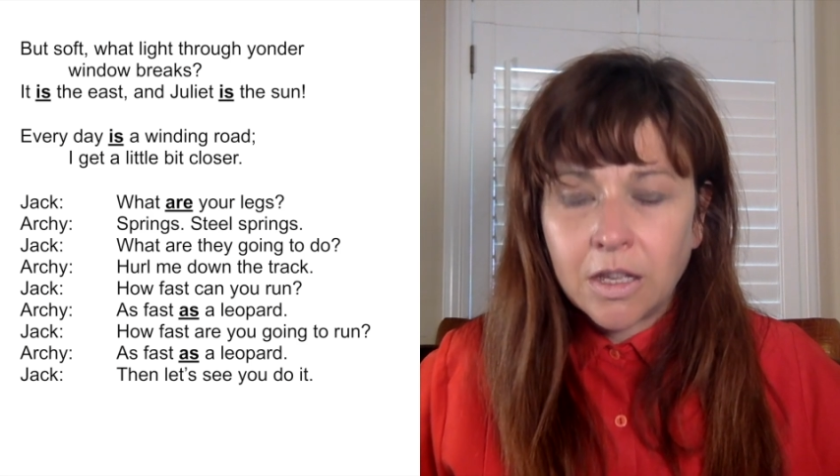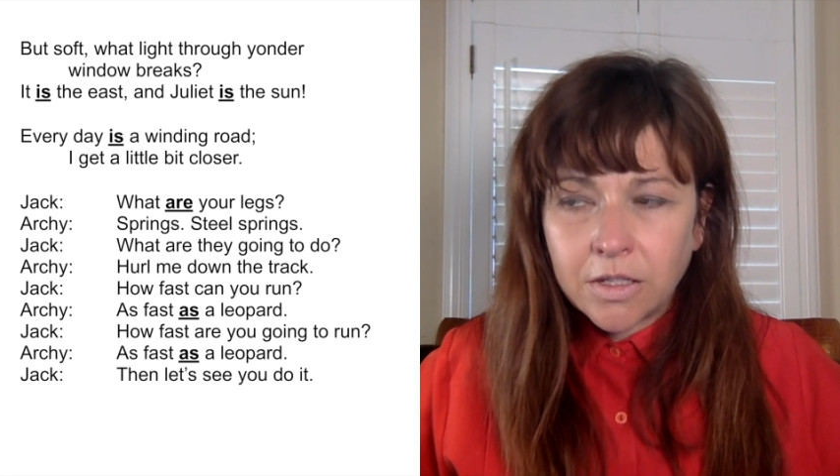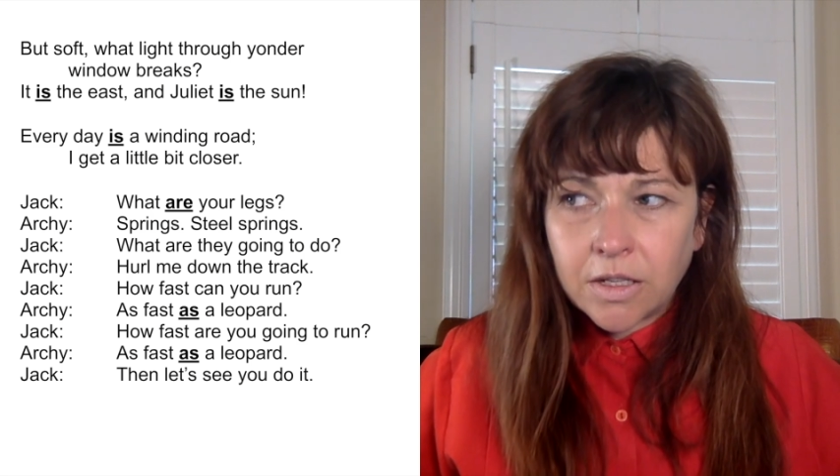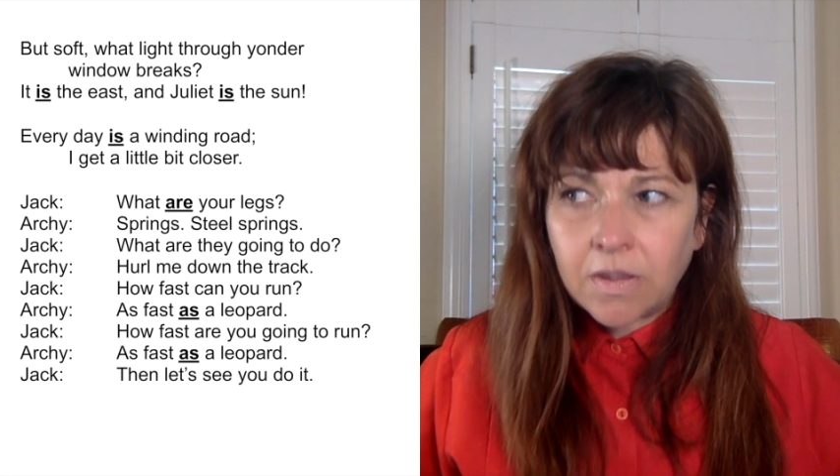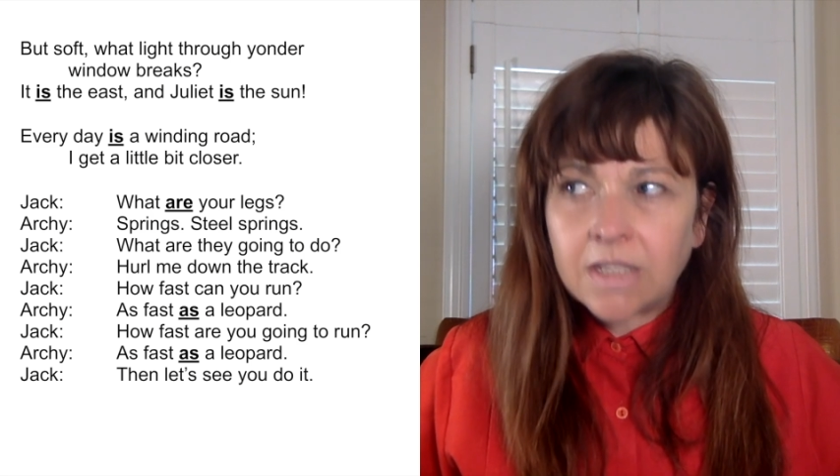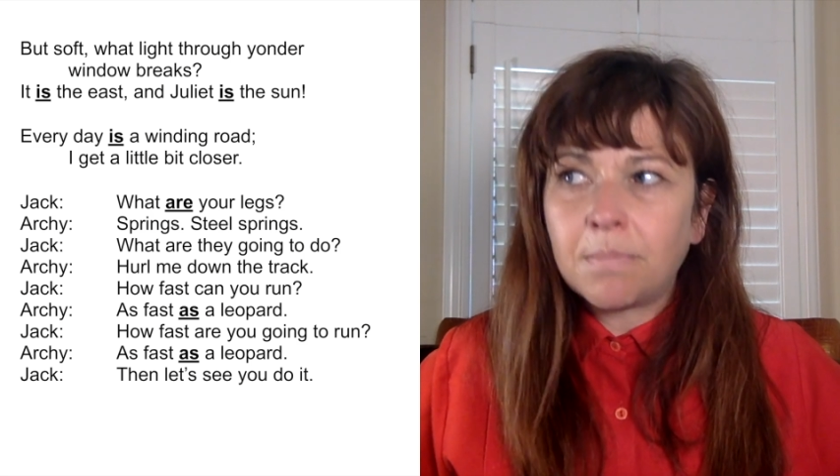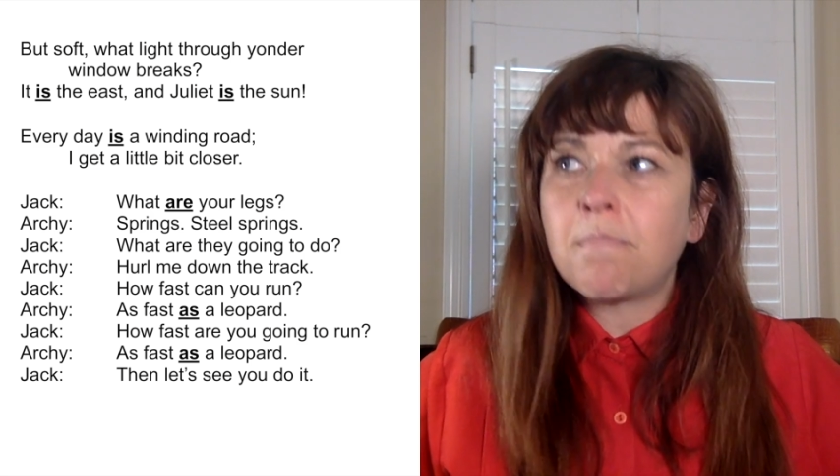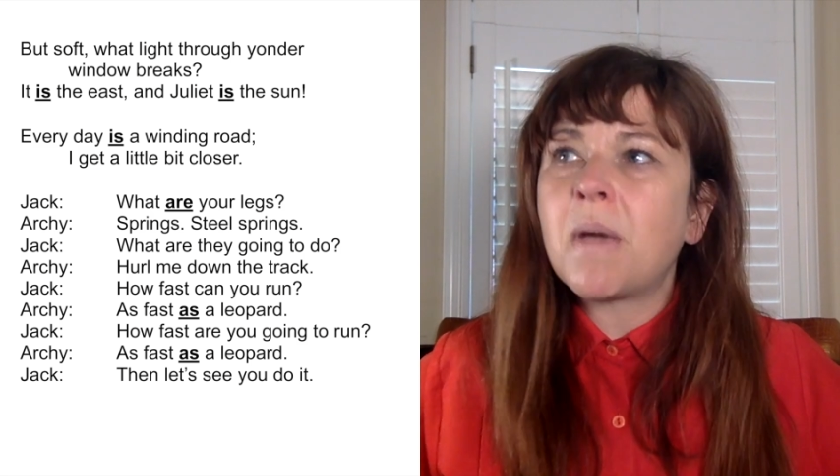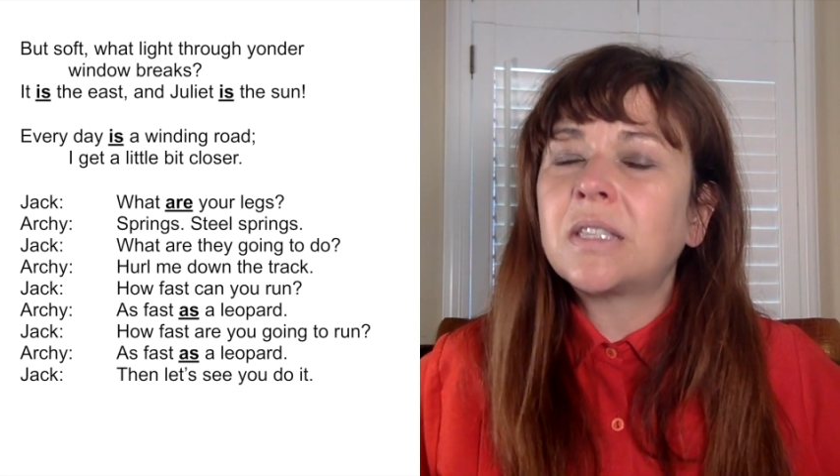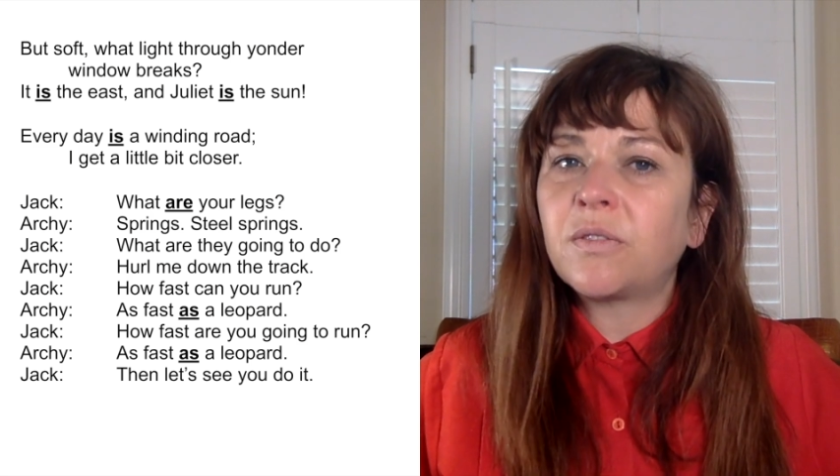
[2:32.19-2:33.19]
So this
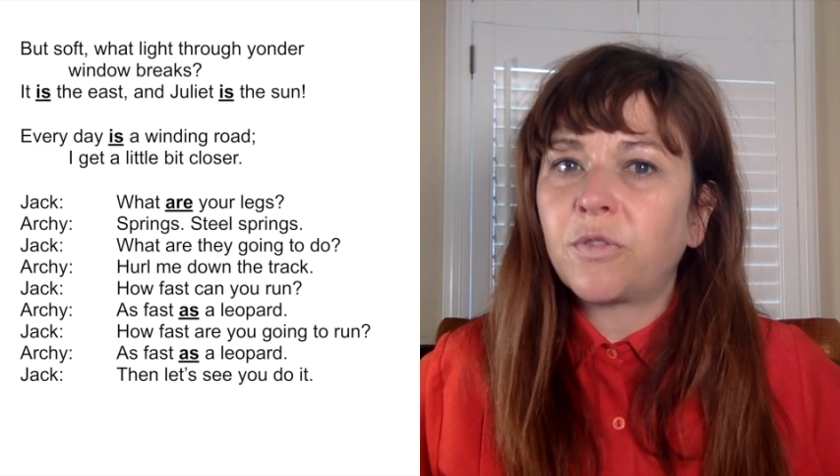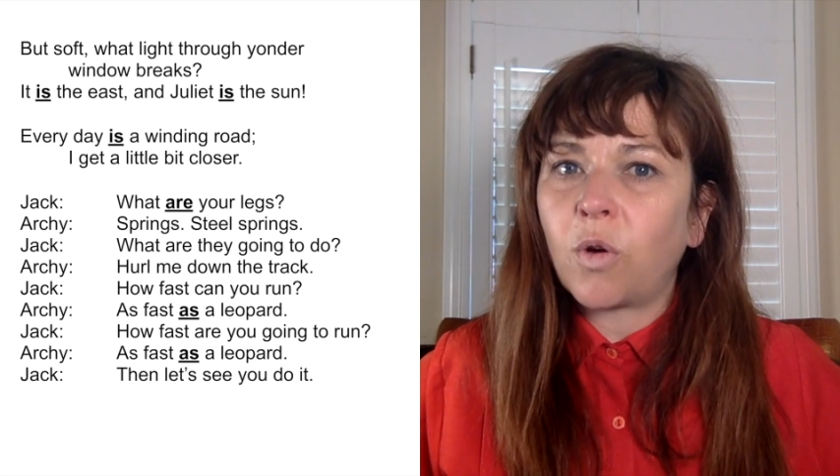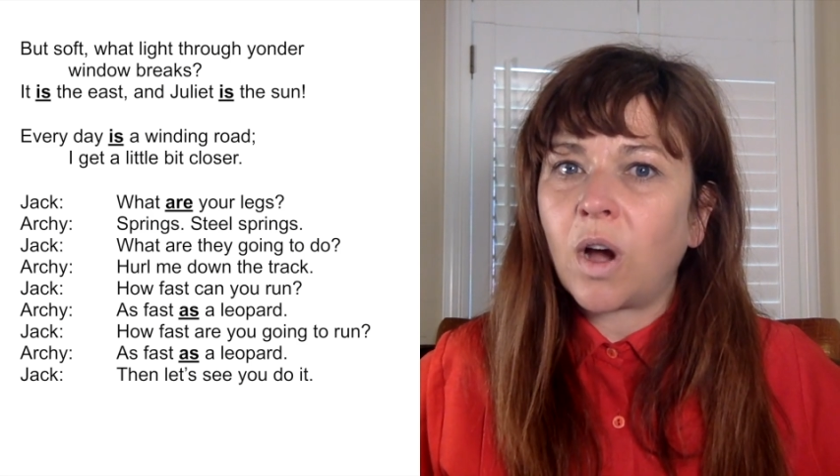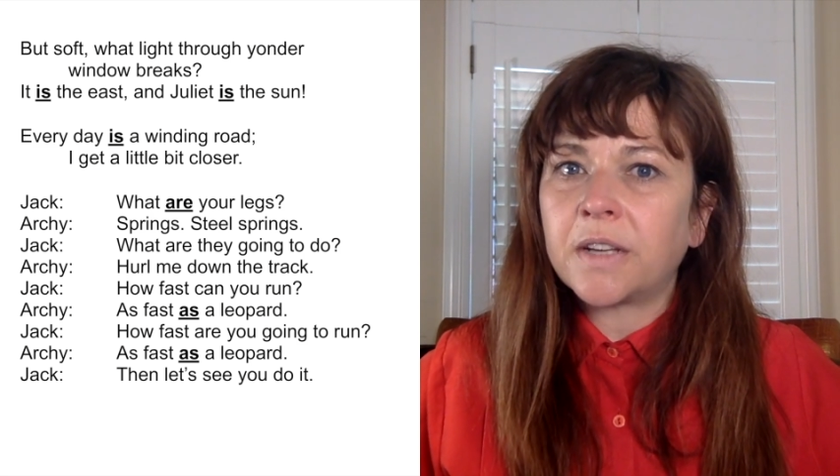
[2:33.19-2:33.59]
metaphor